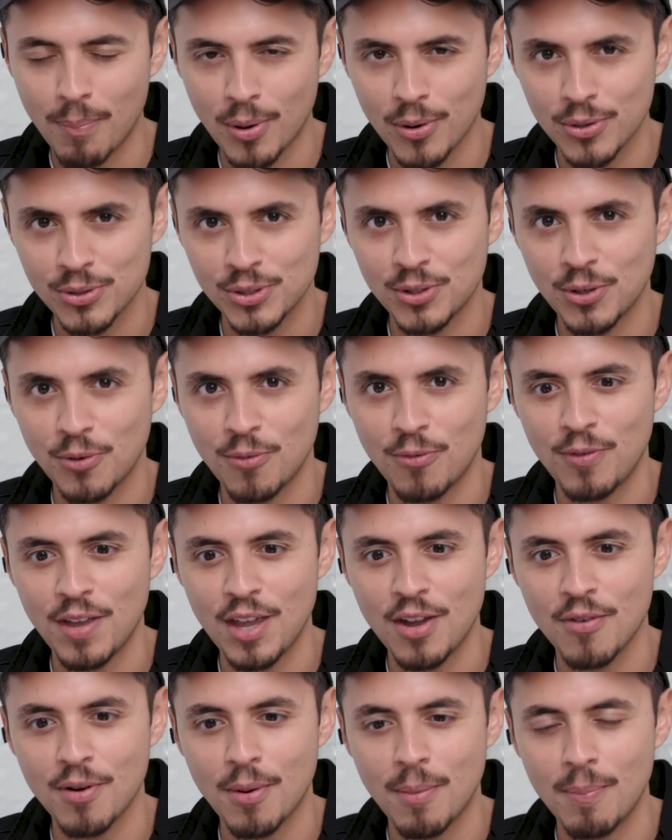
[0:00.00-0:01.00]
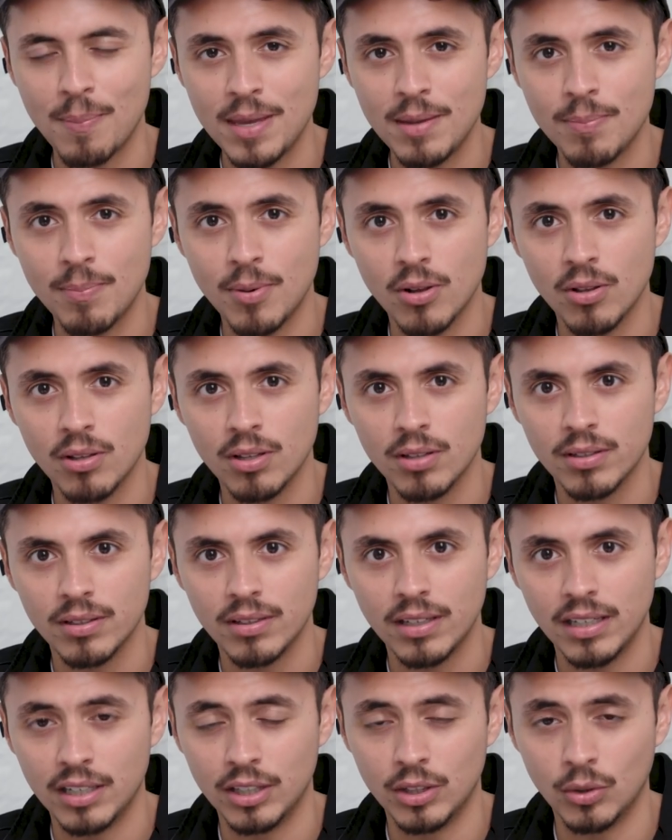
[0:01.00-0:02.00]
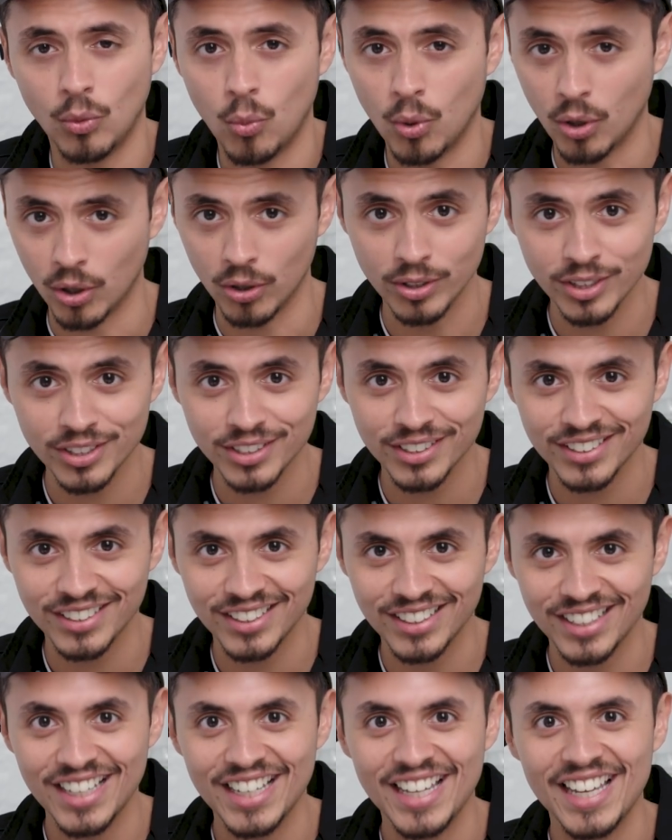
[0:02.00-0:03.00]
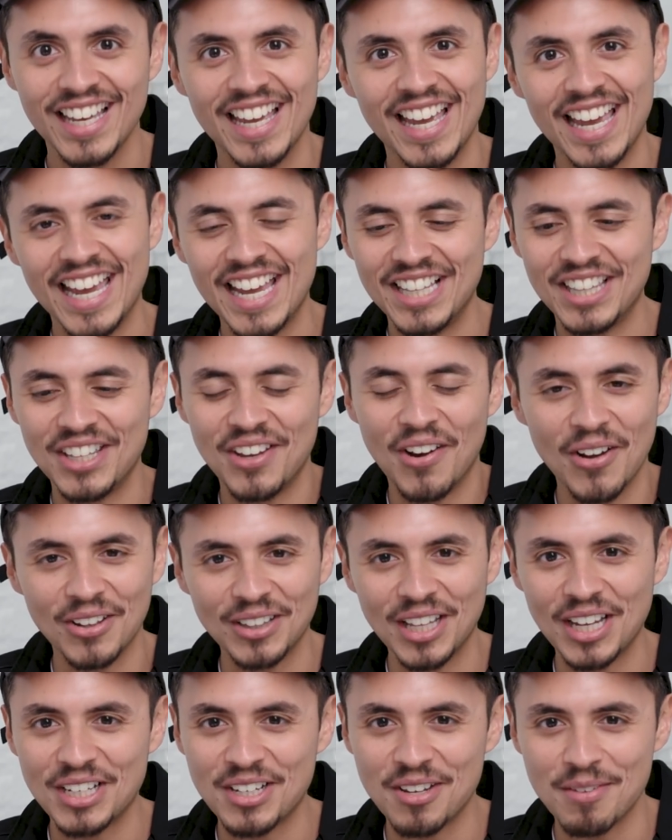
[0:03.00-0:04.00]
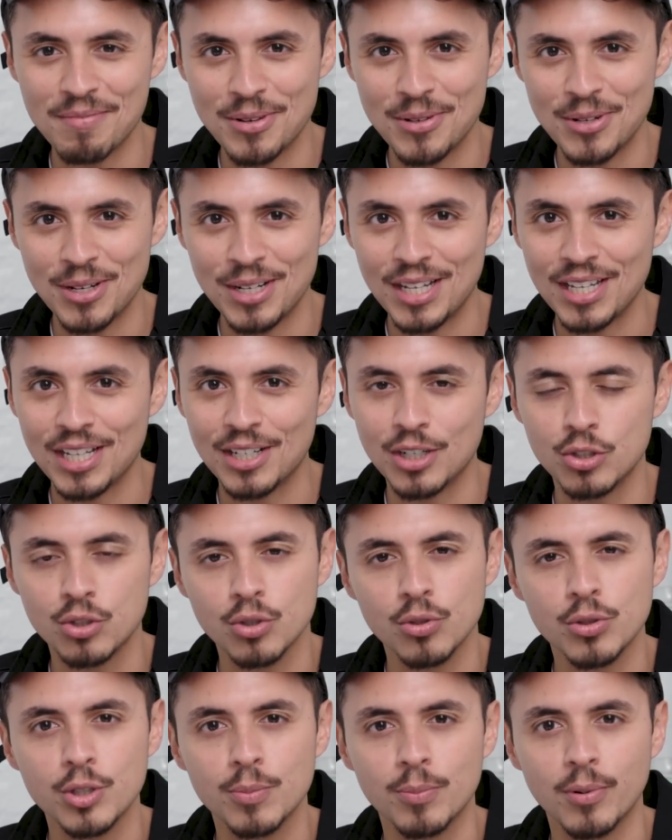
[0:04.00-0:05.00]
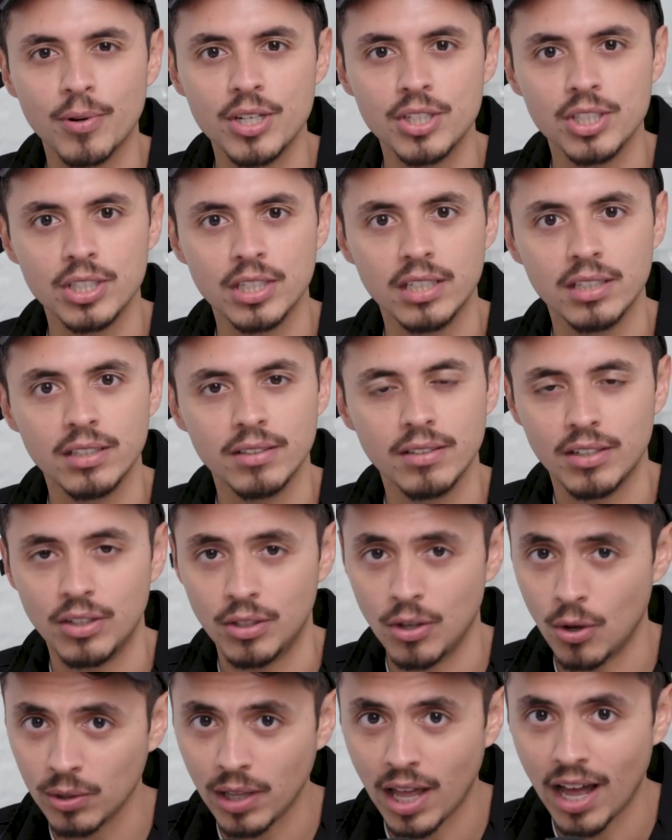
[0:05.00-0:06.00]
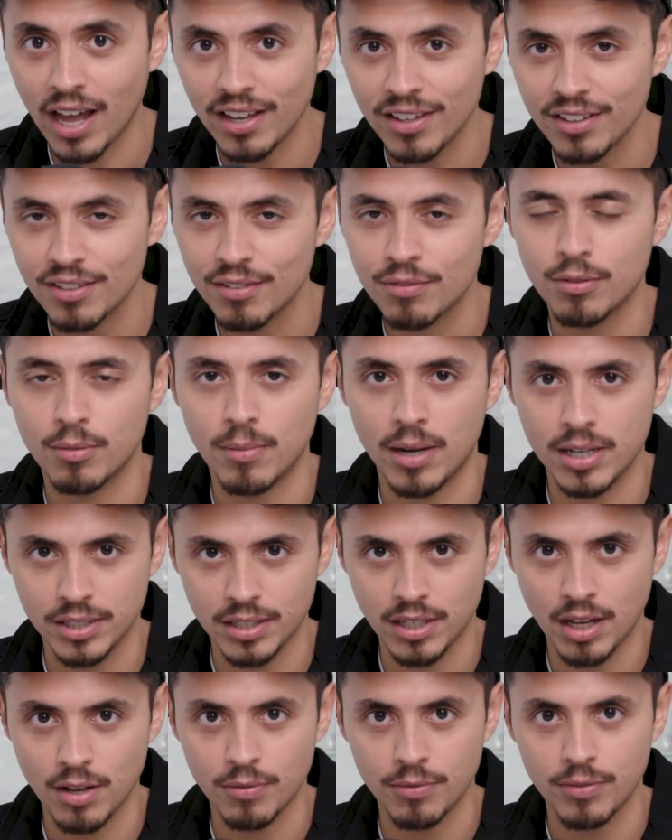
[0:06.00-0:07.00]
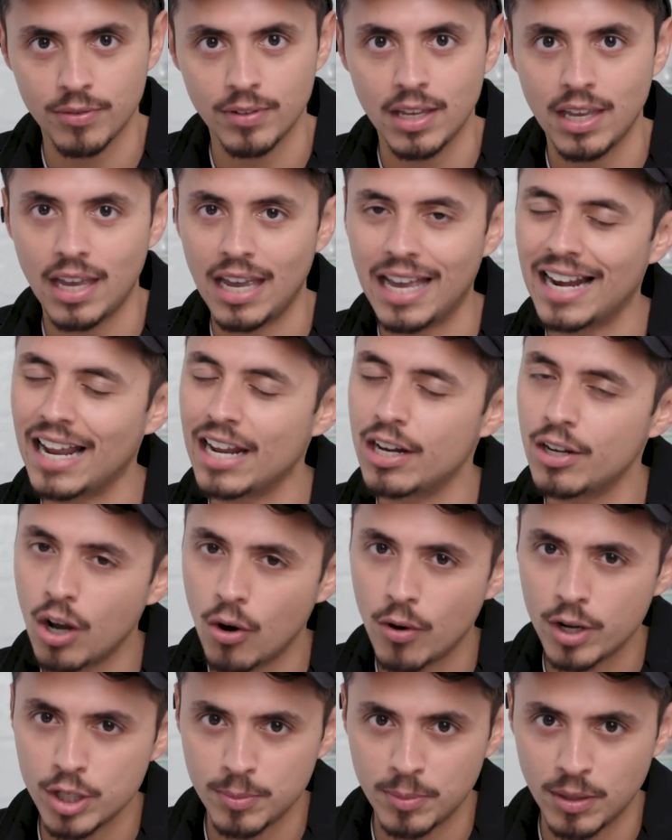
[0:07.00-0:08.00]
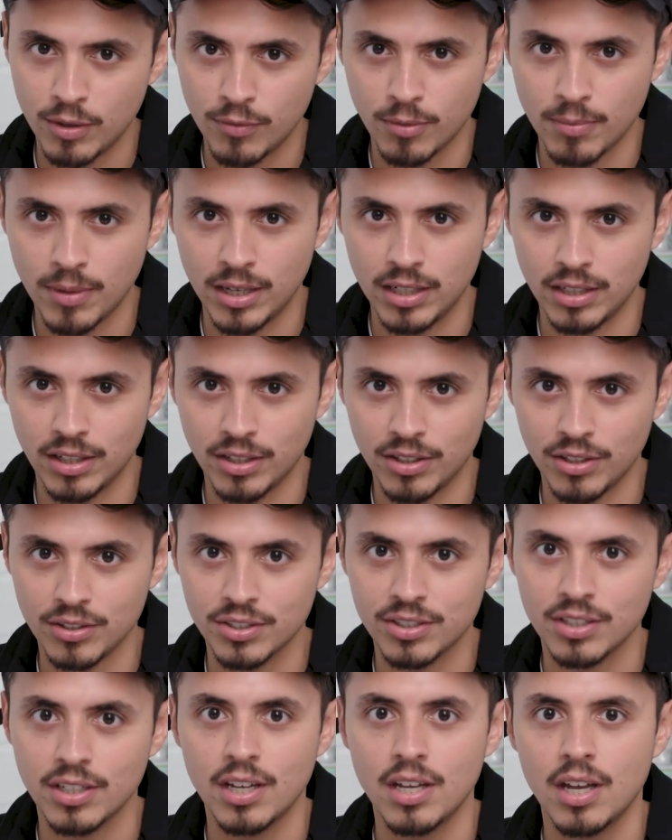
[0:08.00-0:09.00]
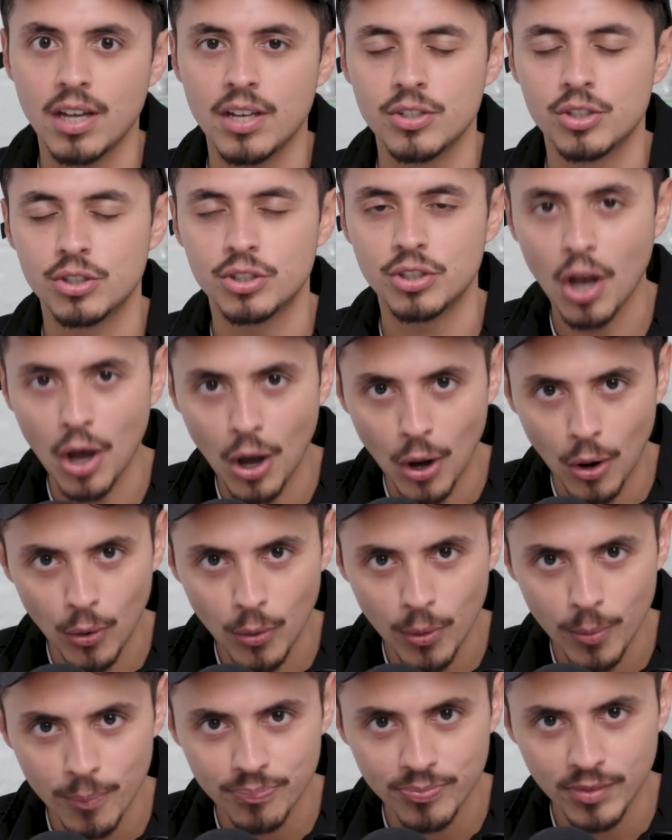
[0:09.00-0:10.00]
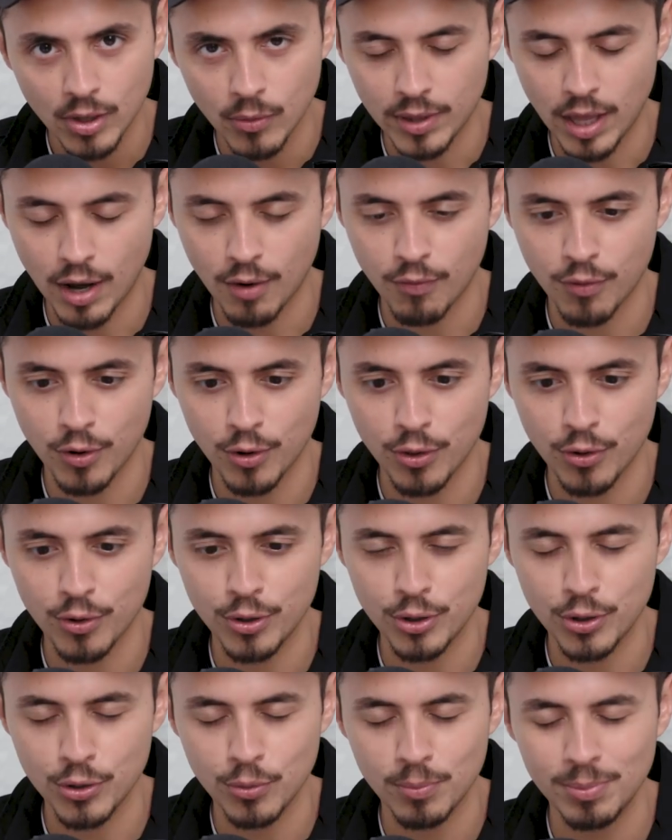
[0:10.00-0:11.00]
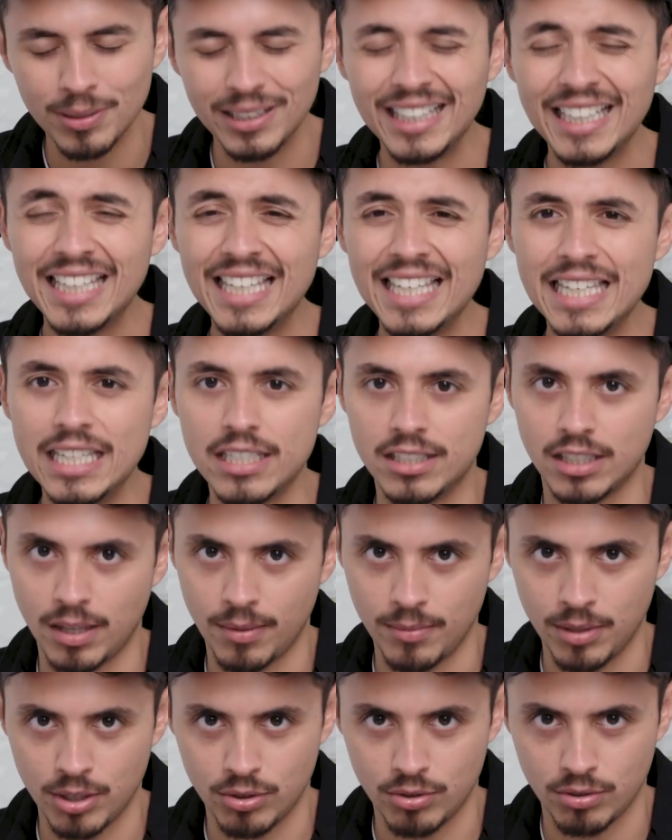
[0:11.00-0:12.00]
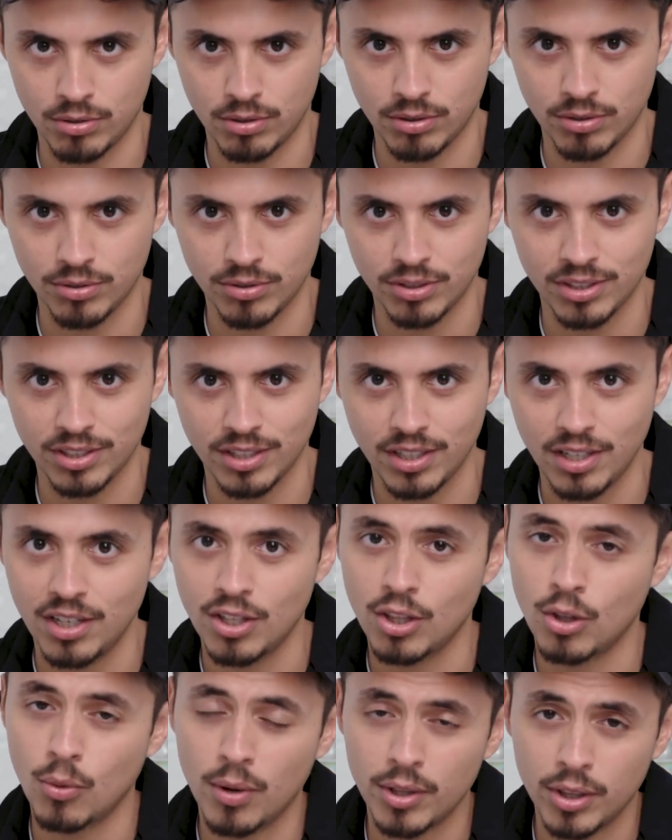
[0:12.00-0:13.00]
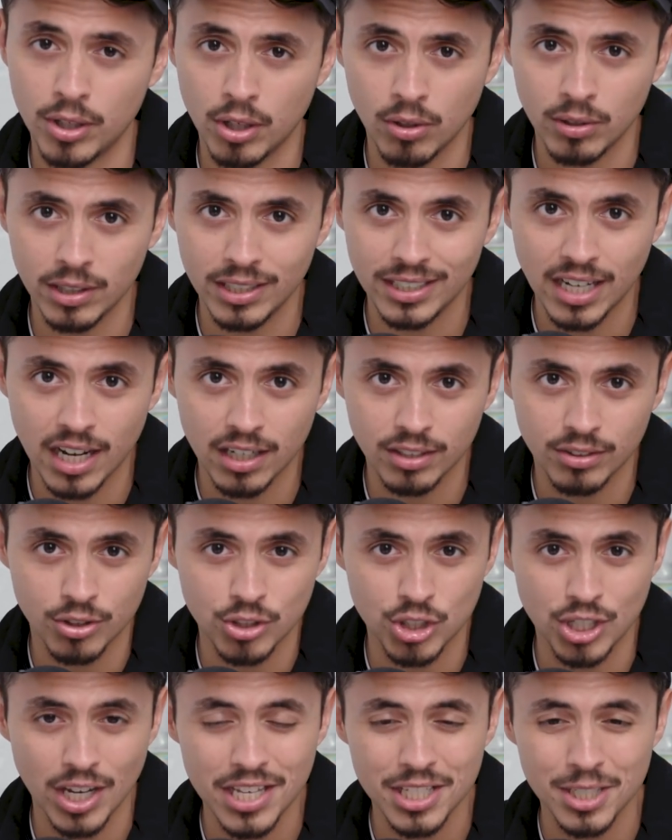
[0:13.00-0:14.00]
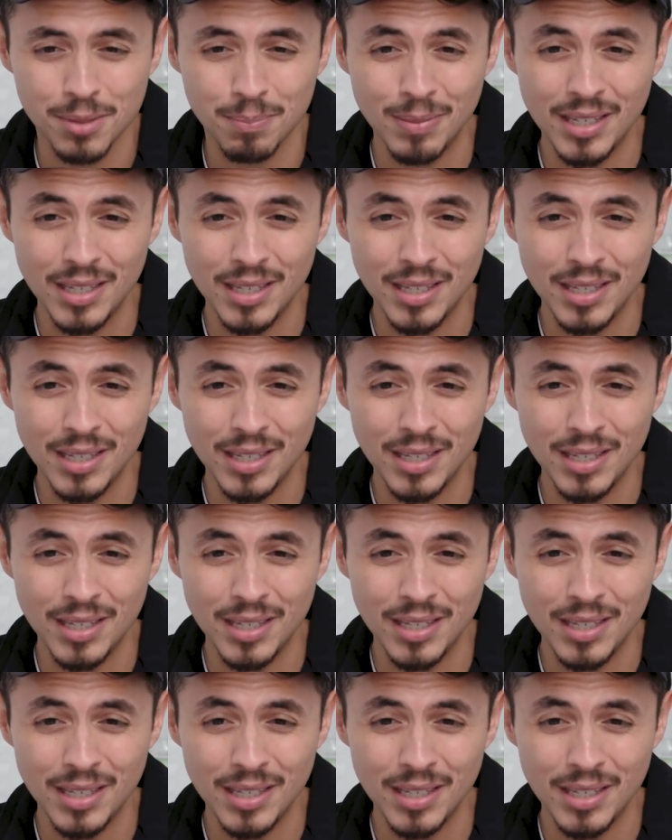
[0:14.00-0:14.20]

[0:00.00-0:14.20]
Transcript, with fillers: personal favorite people in the world, in the online community, and a true inspiration, no lie, for myself. And I know I speak for many others. So without further ado, please let me introduce the one, the only Doctor Jess